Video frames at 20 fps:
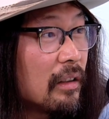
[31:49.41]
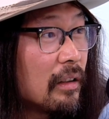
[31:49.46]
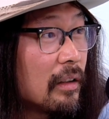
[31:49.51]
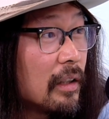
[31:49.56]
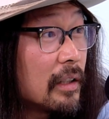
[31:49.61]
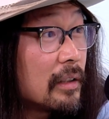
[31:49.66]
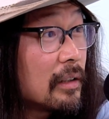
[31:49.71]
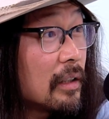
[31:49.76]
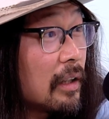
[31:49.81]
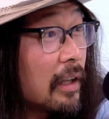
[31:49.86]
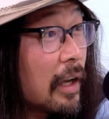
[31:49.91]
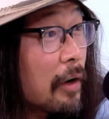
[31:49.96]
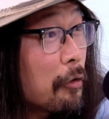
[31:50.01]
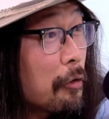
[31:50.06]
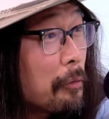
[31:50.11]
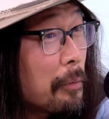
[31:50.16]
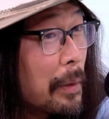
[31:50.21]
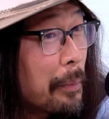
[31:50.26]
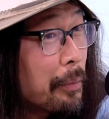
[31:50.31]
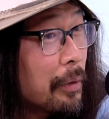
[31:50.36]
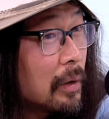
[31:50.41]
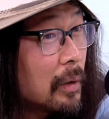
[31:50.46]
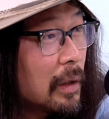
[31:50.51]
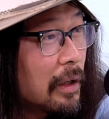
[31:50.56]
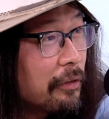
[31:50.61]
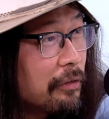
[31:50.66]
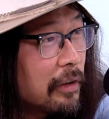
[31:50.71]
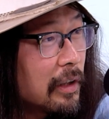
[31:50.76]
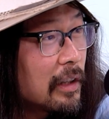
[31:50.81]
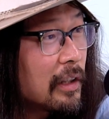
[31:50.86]
That's the thing. I remember
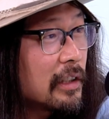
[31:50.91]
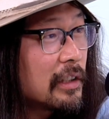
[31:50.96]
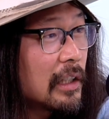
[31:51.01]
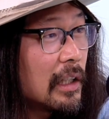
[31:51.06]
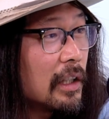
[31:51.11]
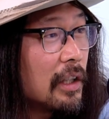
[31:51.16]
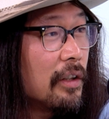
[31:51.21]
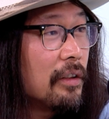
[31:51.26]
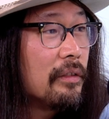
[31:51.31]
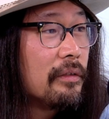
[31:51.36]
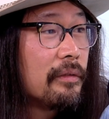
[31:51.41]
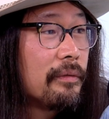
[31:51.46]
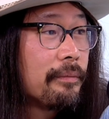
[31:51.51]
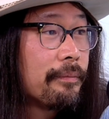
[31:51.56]
loving the cello,